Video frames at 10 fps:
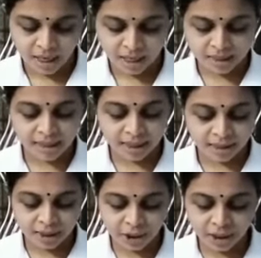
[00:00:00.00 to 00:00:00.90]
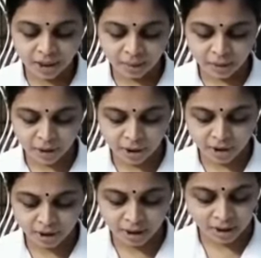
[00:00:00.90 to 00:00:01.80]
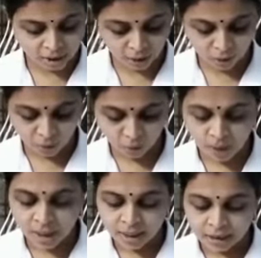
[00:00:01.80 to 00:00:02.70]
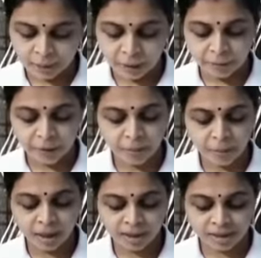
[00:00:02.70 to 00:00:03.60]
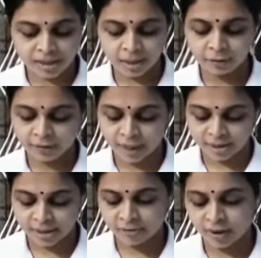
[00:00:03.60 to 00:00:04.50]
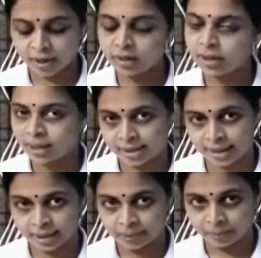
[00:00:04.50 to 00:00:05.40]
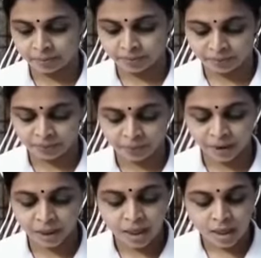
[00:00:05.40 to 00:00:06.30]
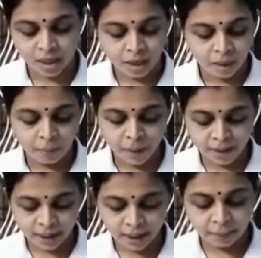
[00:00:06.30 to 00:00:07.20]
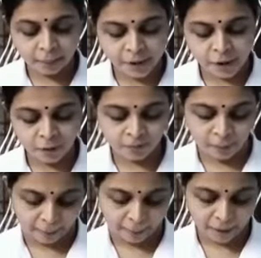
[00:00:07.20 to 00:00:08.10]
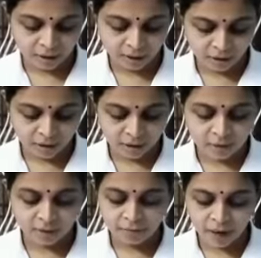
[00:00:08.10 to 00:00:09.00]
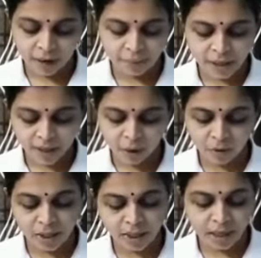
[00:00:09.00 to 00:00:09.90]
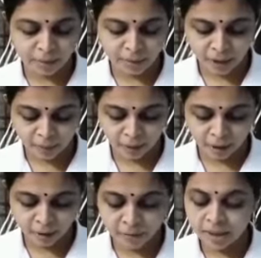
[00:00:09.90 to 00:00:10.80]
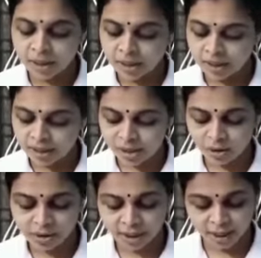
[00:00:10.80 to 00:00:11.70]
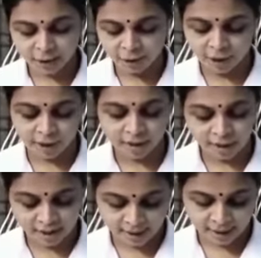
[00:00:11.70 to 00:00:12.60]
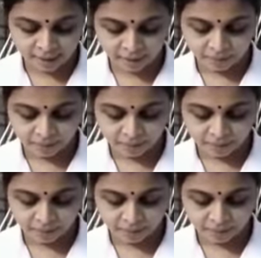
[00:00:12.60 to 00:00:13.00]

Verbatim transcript: As the ignition temperature is low, the paper by itself catches fire easily. But a piece of paper wrapped around an aluminium pipe does not catch fire easily